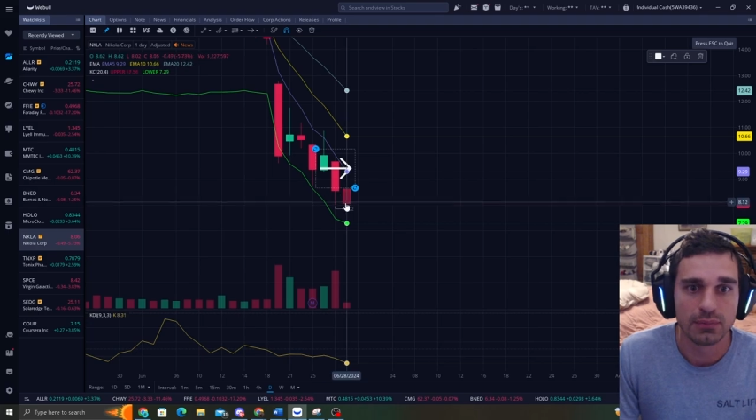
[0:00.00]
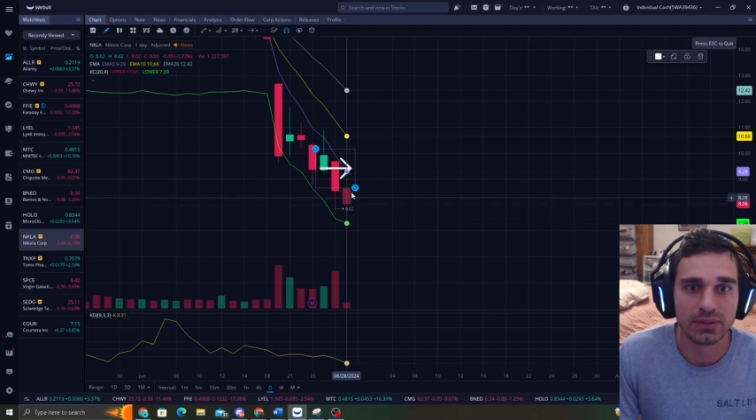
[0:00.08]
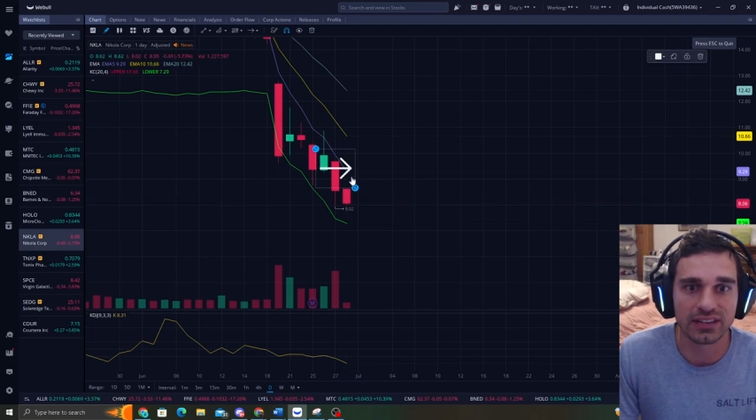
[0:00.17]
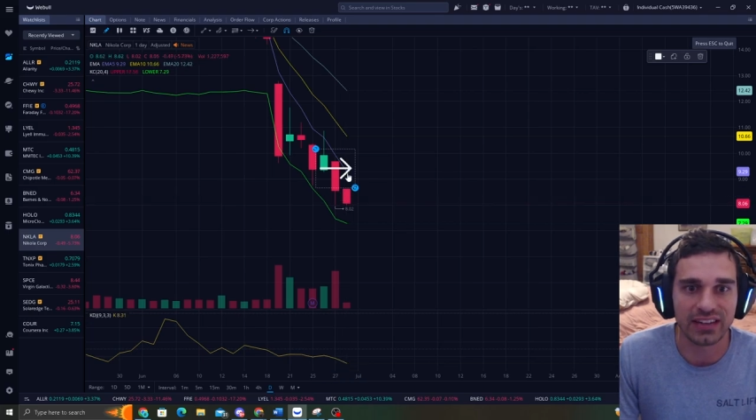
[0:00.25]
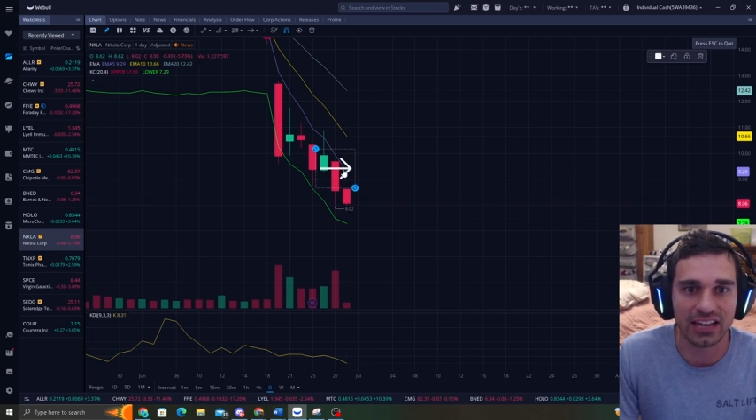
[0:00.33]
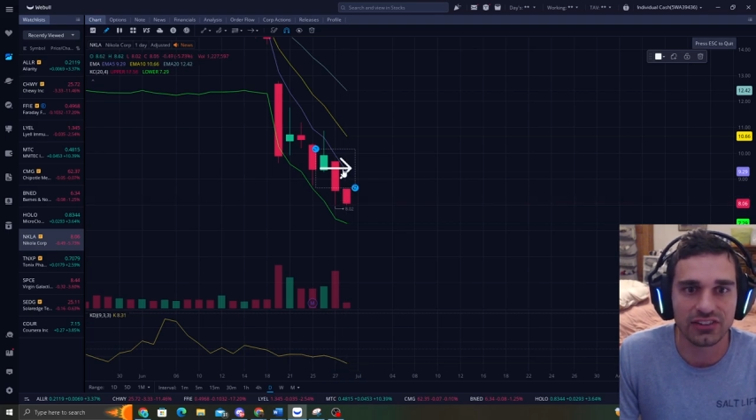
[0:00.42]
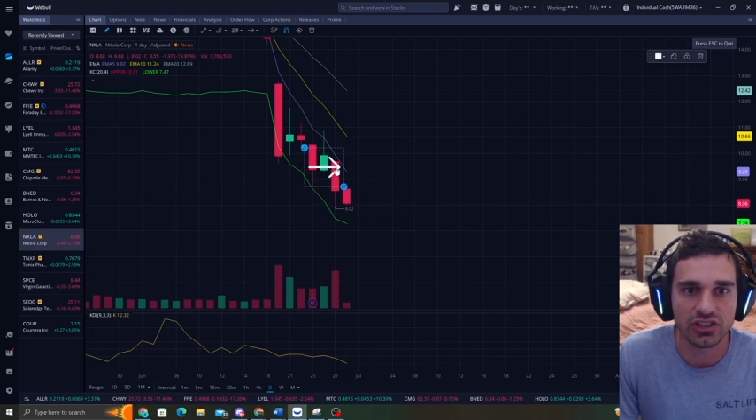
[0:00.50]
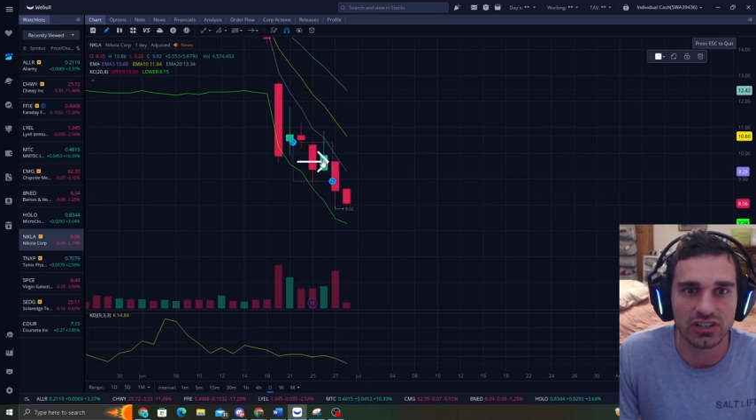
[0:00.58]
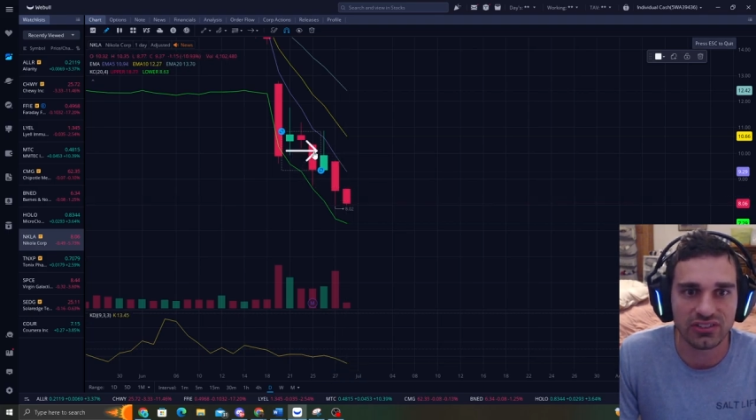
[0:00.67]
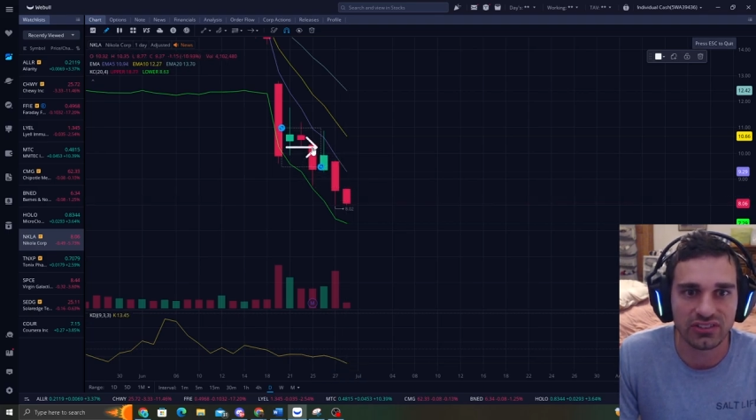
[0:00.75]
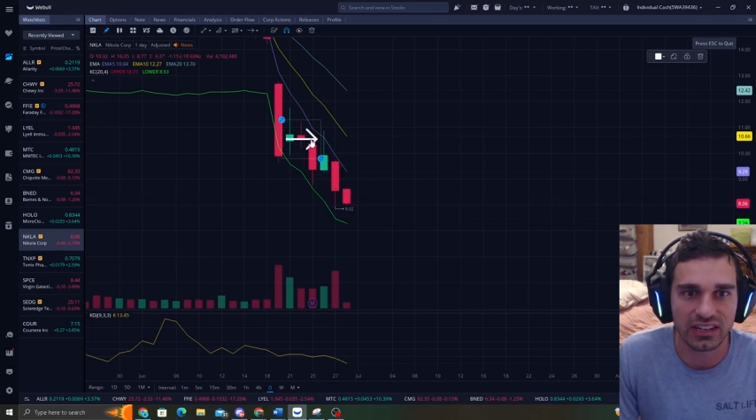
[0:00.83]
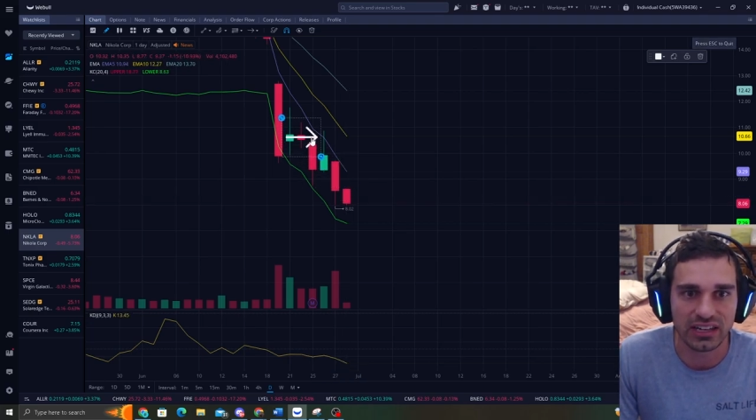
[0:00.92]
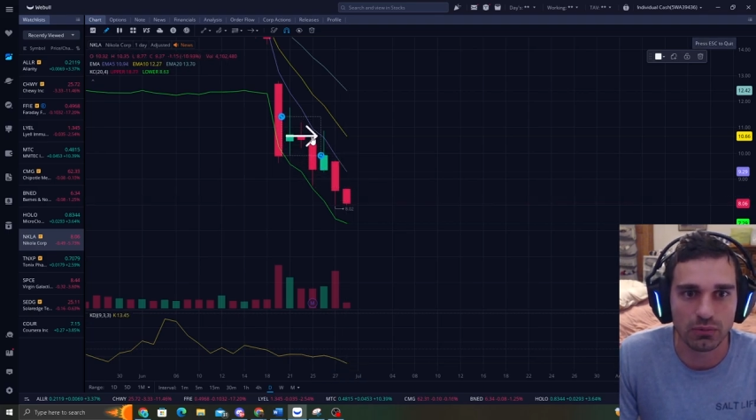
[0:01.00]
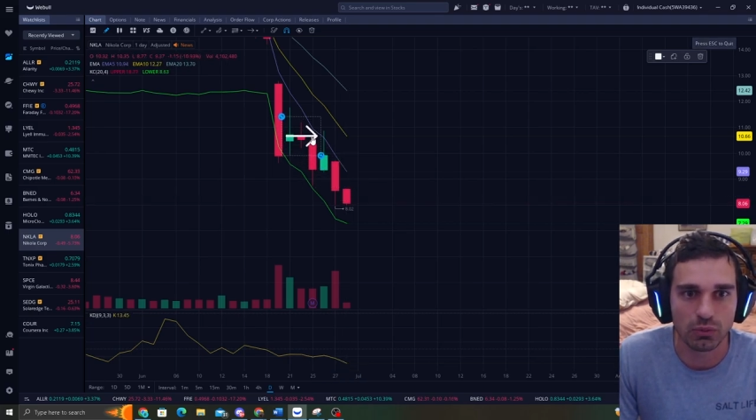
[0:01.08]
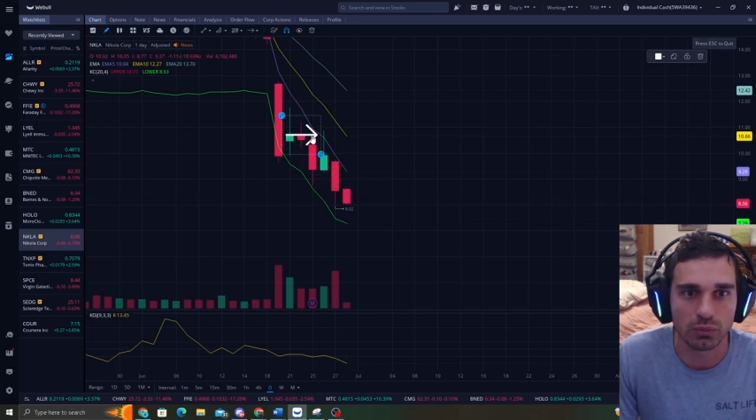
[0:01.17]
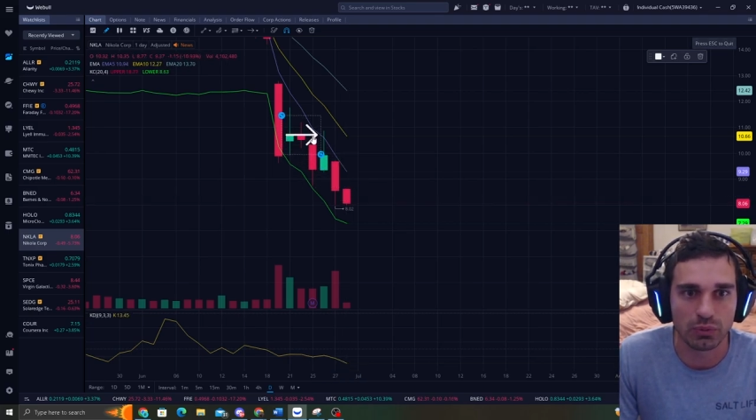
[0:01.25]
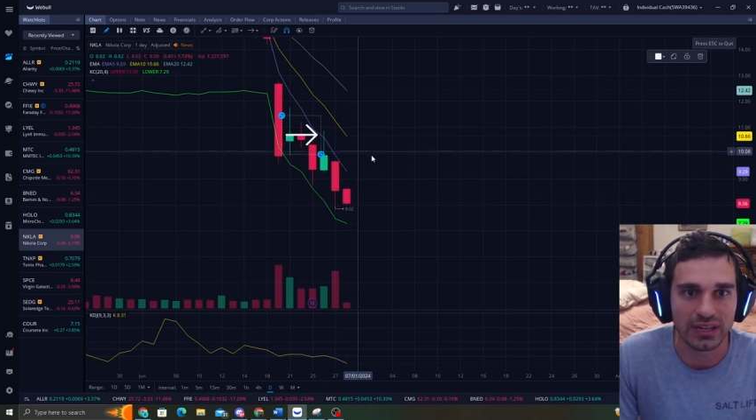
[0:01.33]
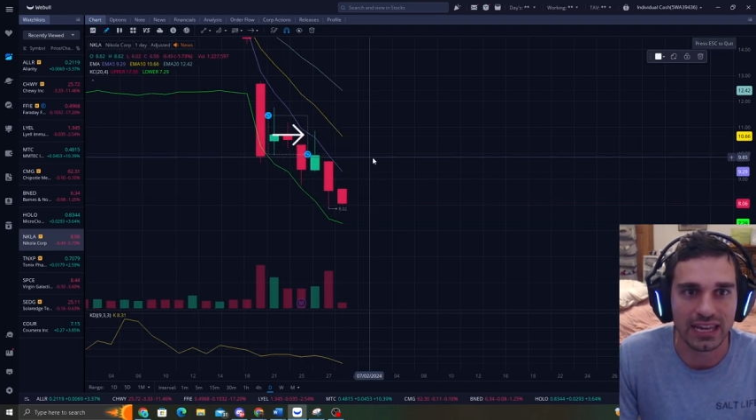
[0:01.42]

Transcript: Because as you can see, when we